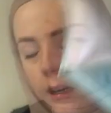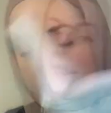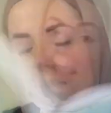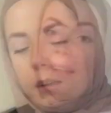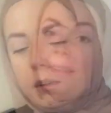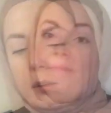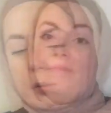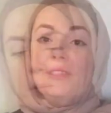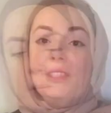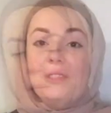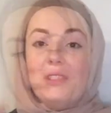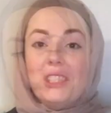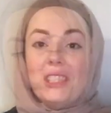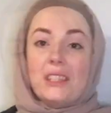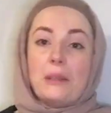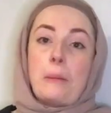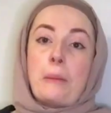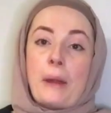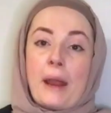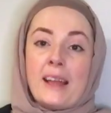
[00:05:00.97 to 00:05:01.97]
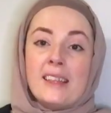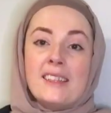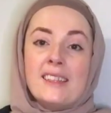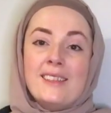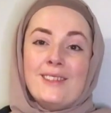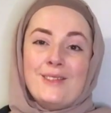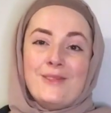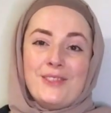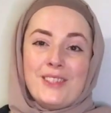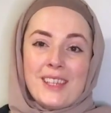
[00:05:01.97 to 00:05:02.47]
The
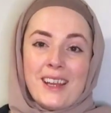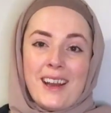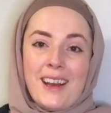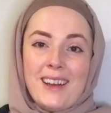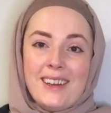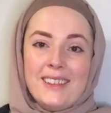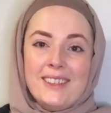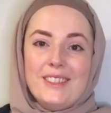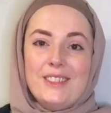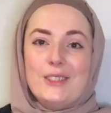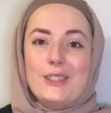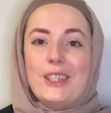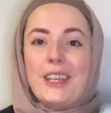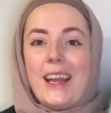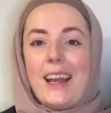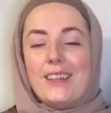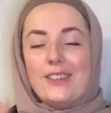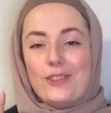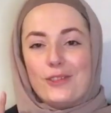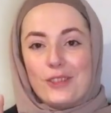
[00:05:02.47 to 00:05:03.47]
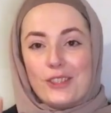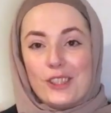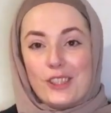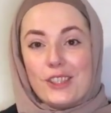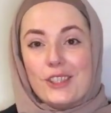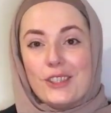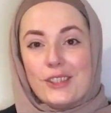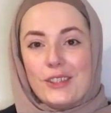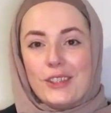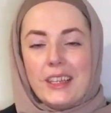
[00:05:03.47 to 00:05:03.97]
prayers that you've done, you can add your
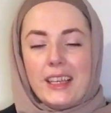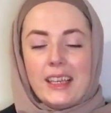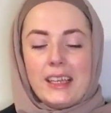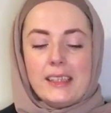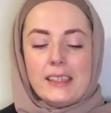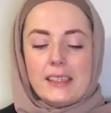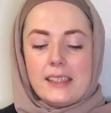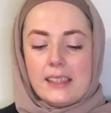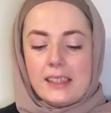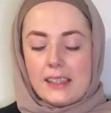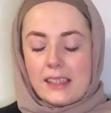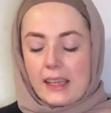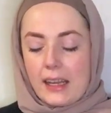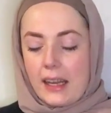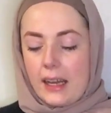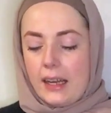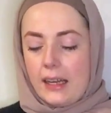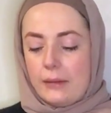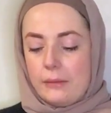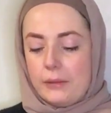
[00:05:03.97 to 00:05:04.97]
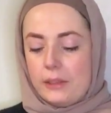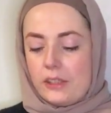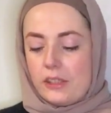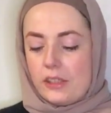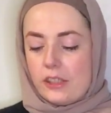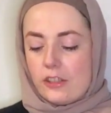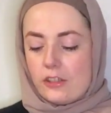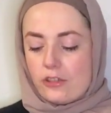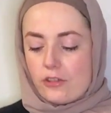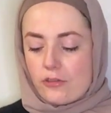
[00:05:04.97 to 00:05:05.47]
to-do list,
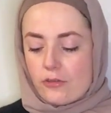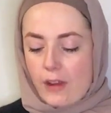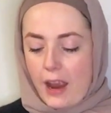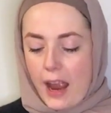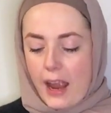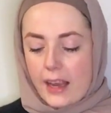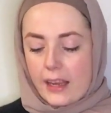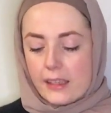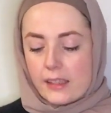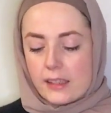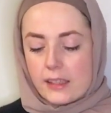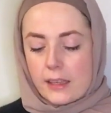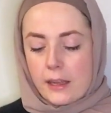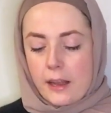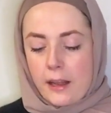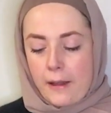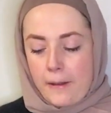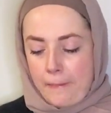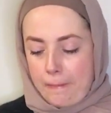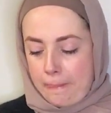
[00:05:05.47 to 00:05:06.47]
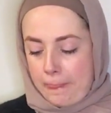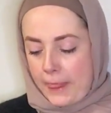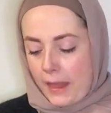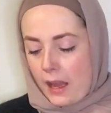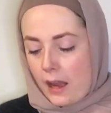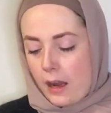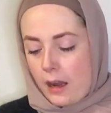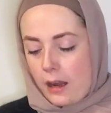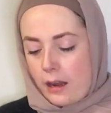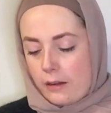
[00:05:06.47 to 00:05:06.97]
which is great.
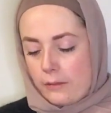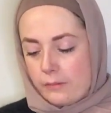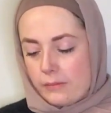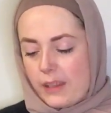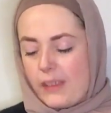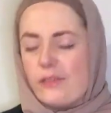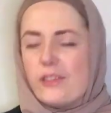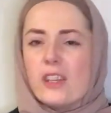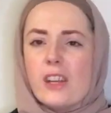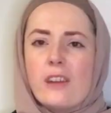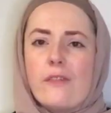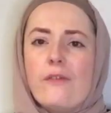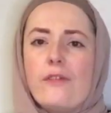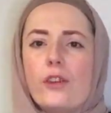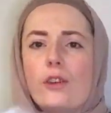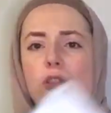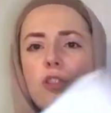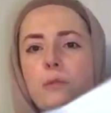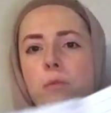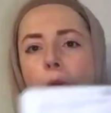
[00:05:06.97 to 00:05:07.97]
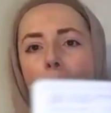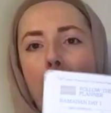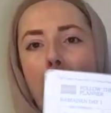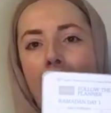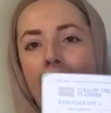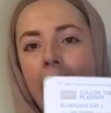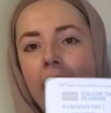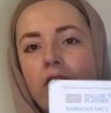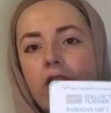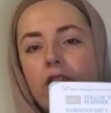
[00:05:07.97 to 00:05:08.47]
They've done a few
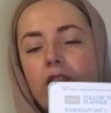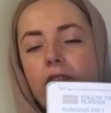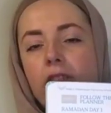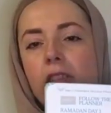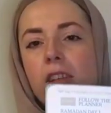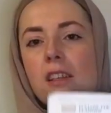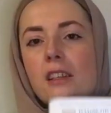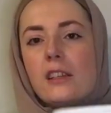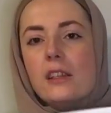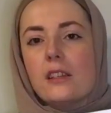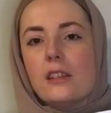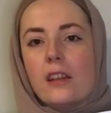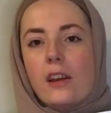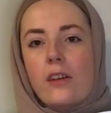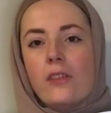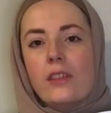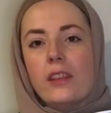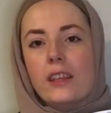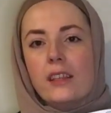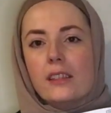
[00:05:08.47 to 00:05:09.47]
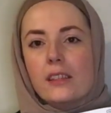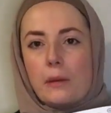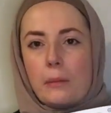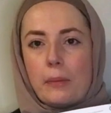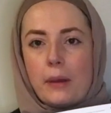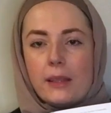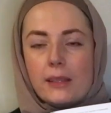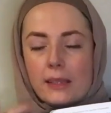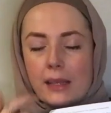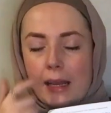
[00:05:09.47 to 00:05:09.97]
small pages on these
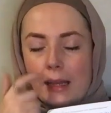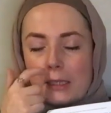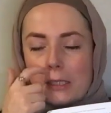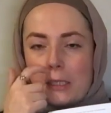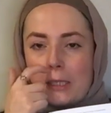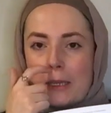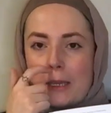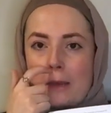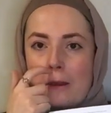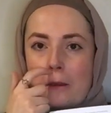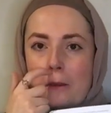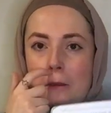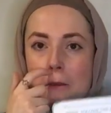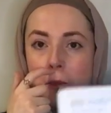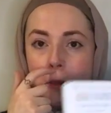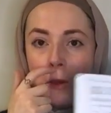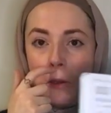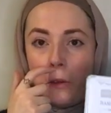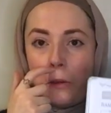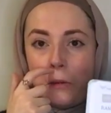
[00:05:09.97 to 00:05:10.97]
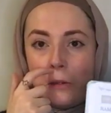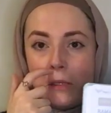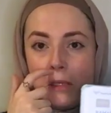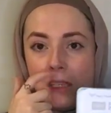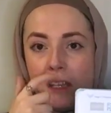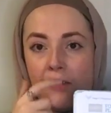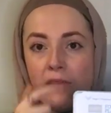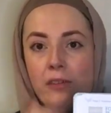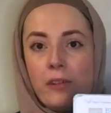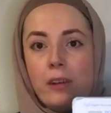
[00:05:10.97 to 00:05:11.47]
compared to last year, not a
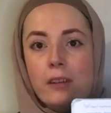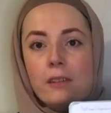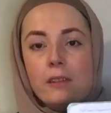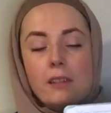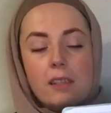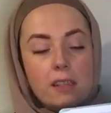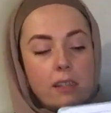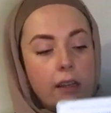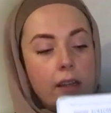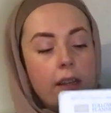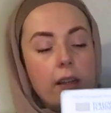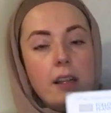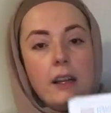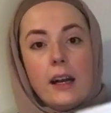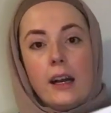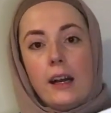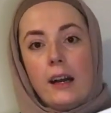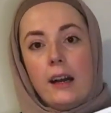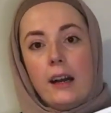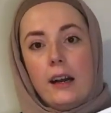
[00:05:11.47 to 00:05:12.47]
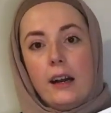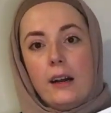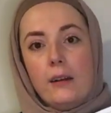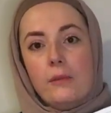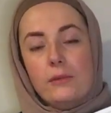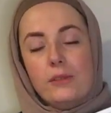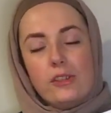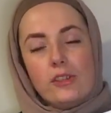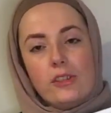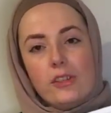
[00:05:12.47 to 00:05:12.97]
huge difference,
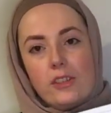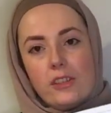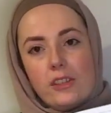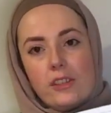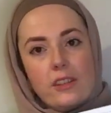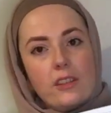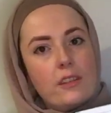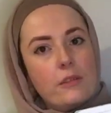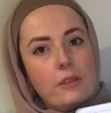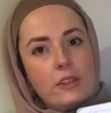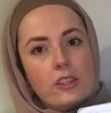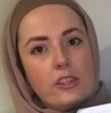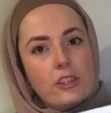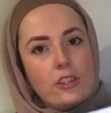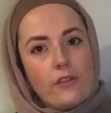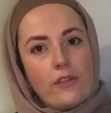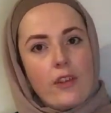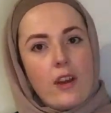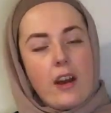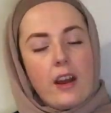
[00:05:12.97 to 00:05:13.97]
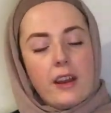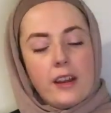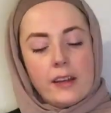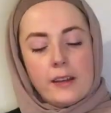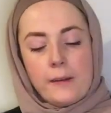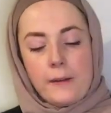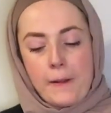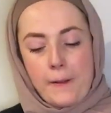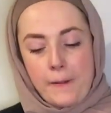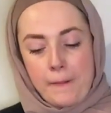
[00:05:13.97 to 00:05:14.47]
which is
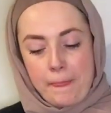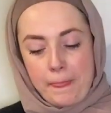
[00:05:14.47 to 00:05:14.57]
fine.